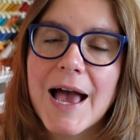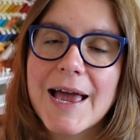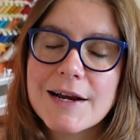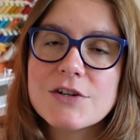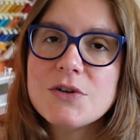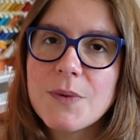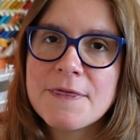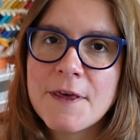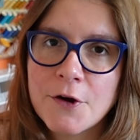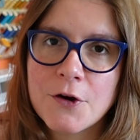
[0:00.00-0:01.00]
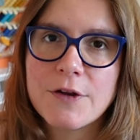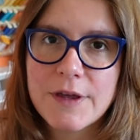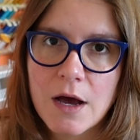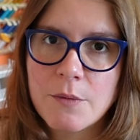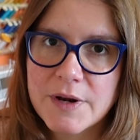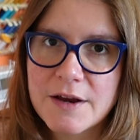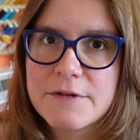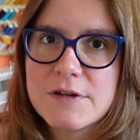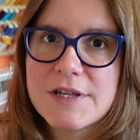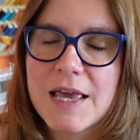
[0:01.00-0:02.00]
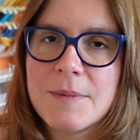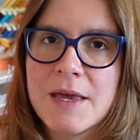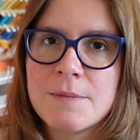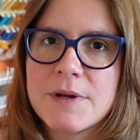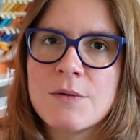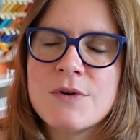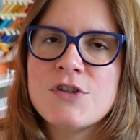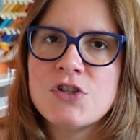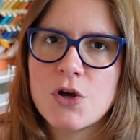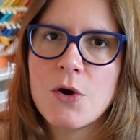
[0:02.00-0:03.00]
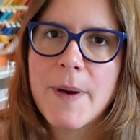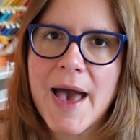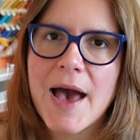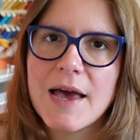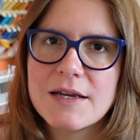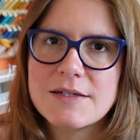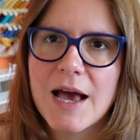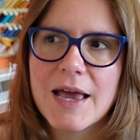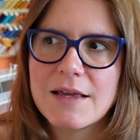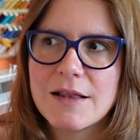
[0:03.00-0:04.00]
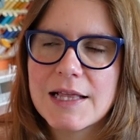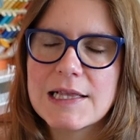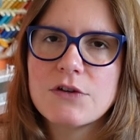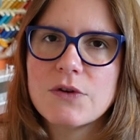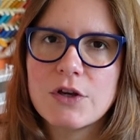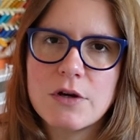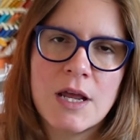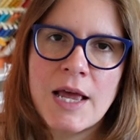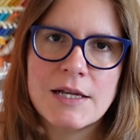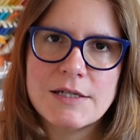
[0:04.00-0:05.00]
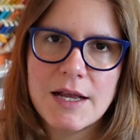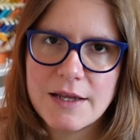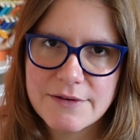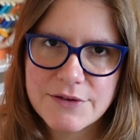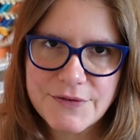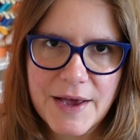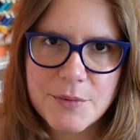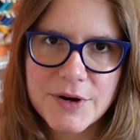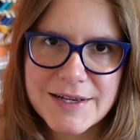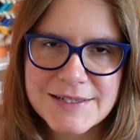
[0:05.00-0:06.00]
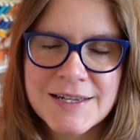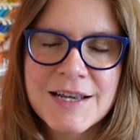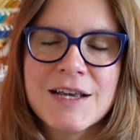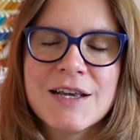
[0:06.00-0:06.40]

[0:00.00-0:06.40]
I actually went there early on when I first came in, but it was so packed. I like literally couldn't get to any of the fabrics.